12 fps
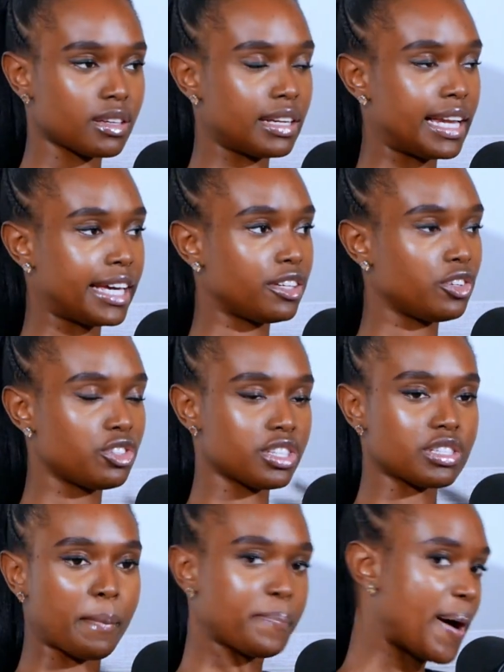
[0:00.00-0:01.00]
Like you're
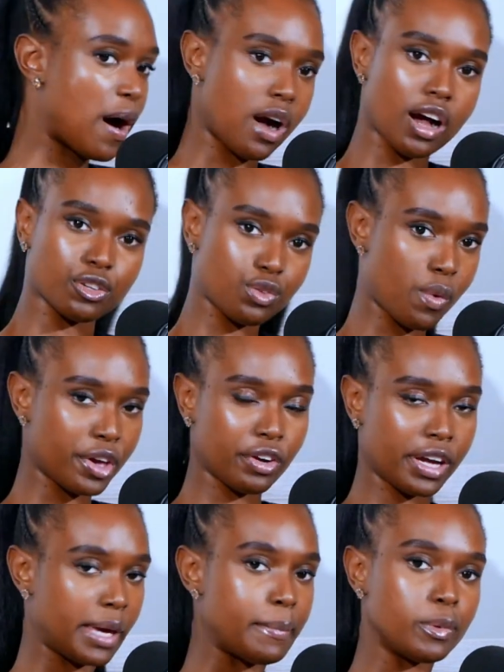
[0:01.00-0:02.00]
just a powerhouse with what
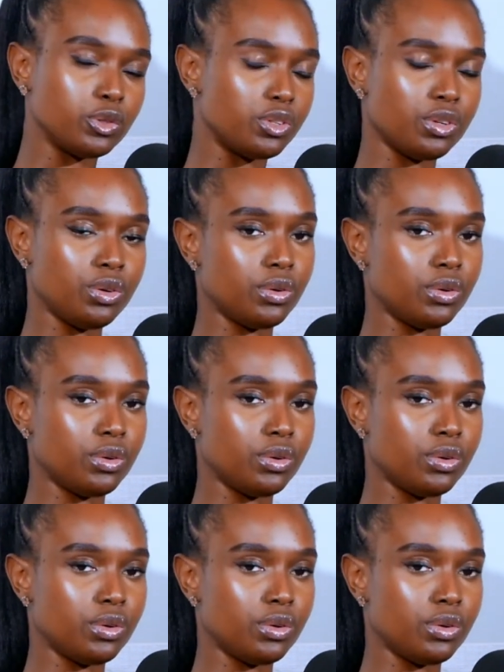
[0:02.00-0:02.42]
you're able to do.